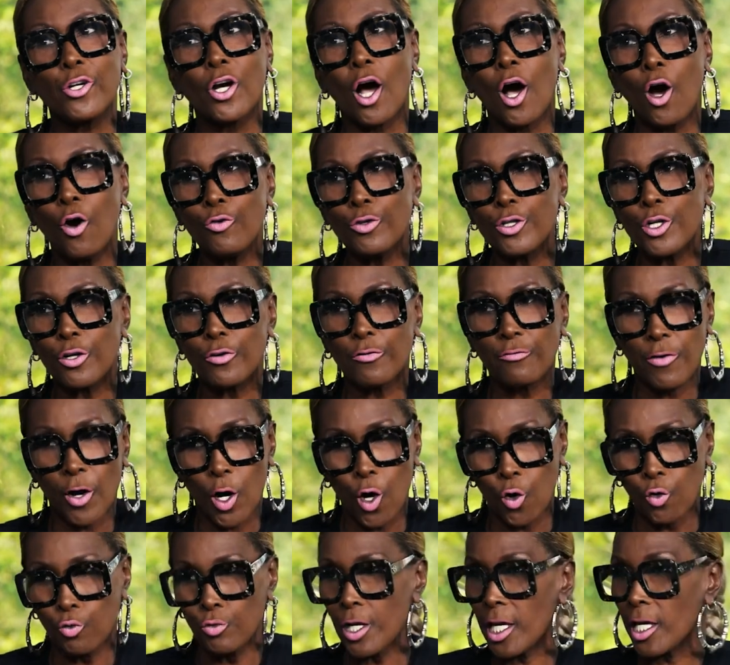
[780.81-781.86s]
you're on your
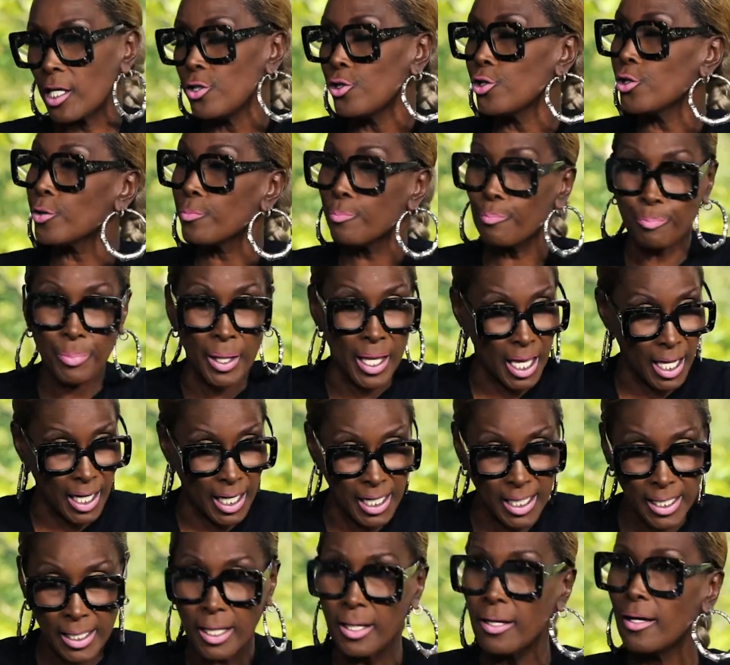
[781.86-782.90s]
phone and you're
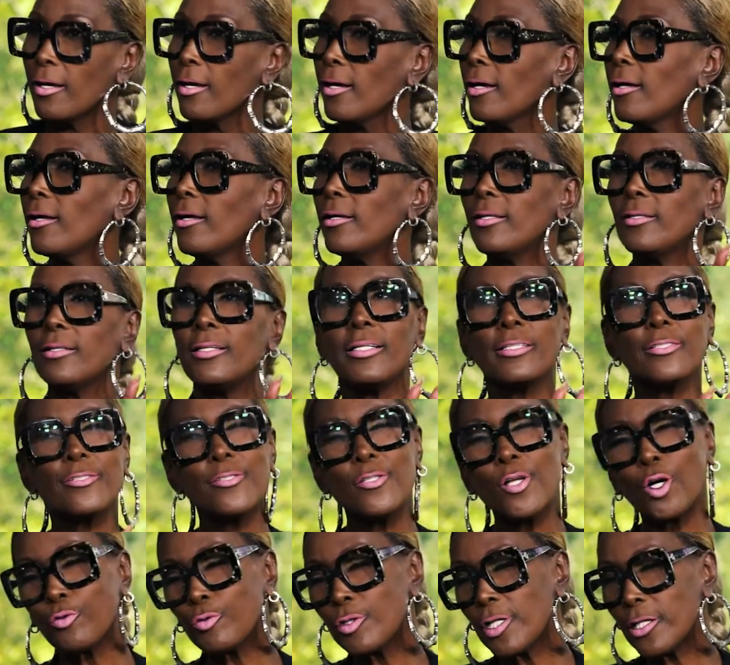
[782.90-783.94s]
betting, it's
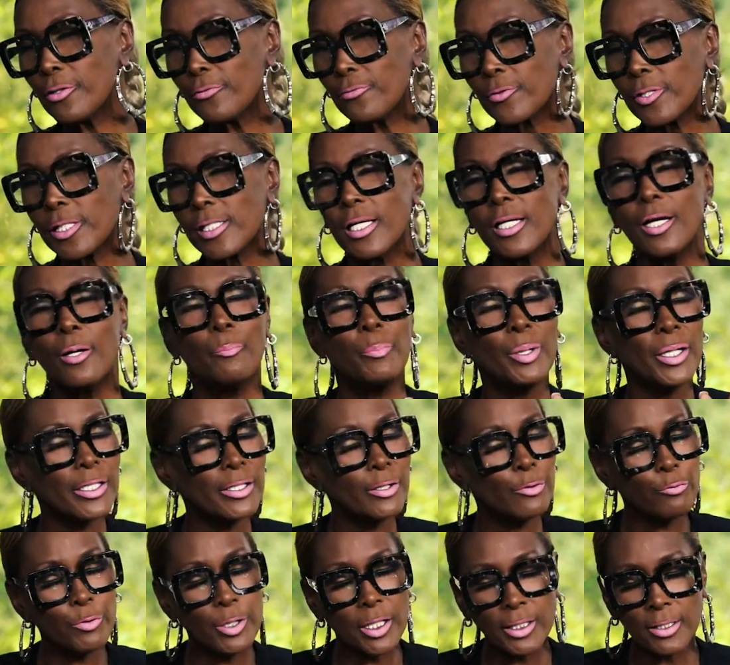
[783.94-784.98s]
no different. But
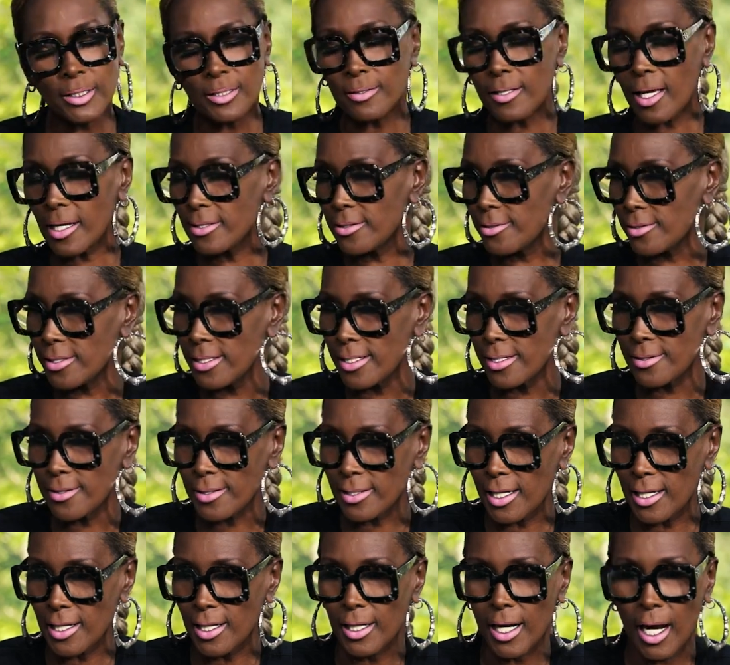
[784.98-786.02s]
the realization is,
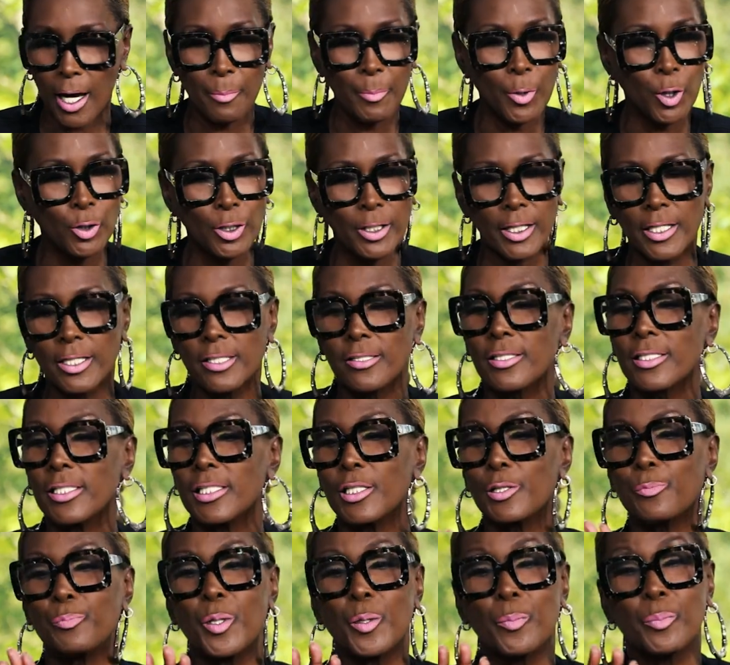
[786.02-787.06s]
again, I'm only here to
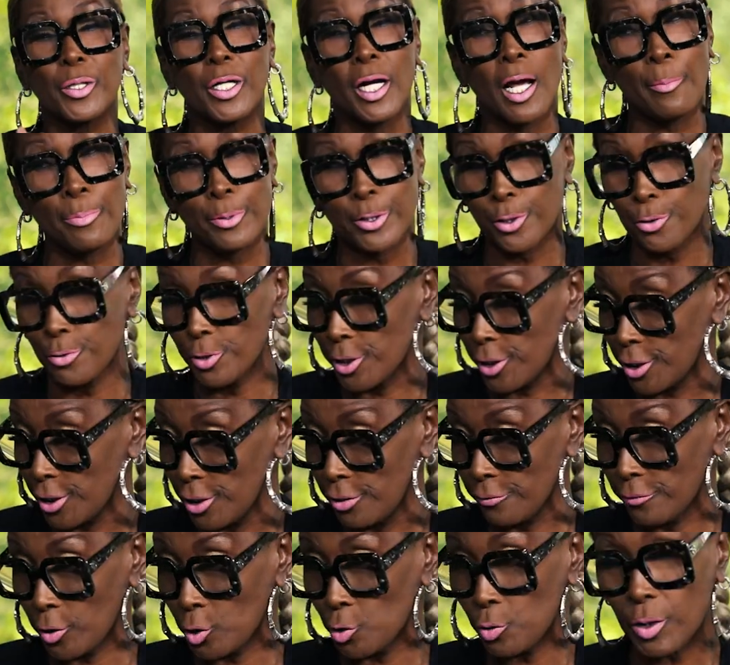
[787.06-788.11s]
give the people an opportunity
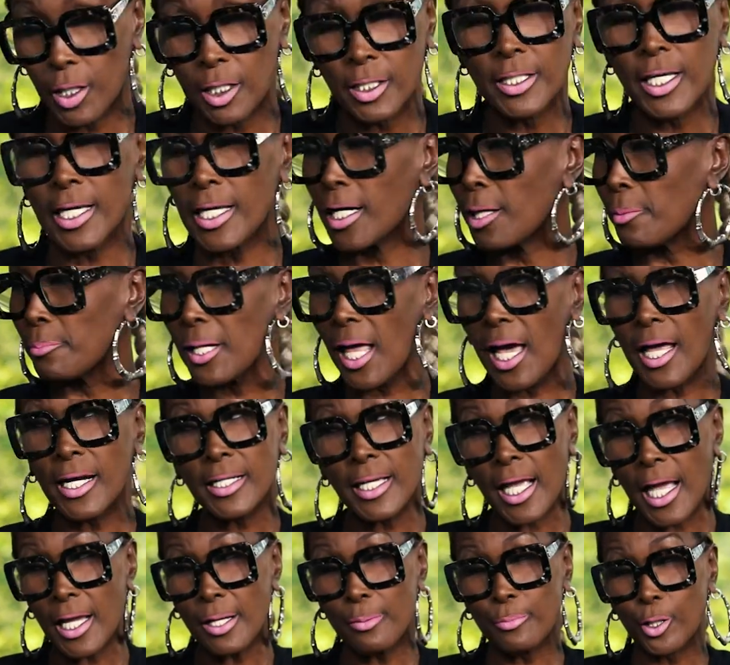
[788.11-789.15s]
to vote. Again, I'm not a
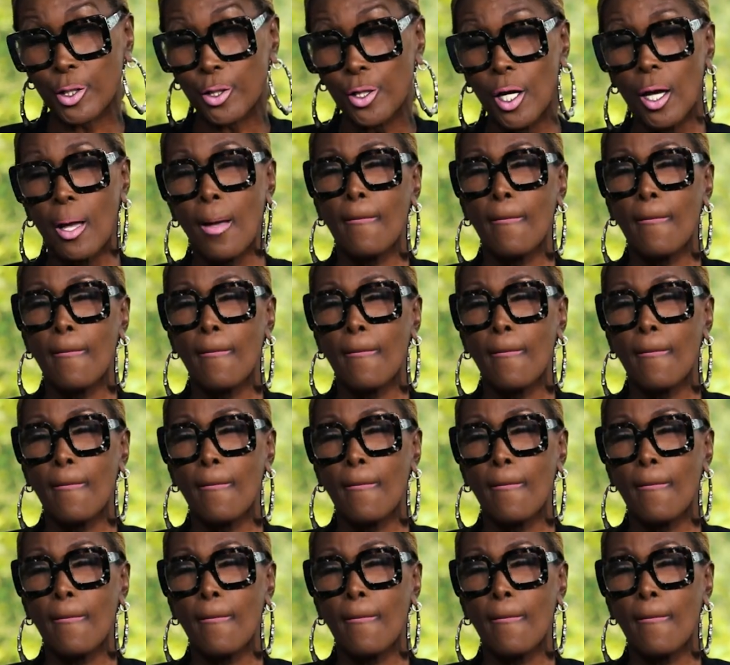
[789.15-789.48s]
gamer.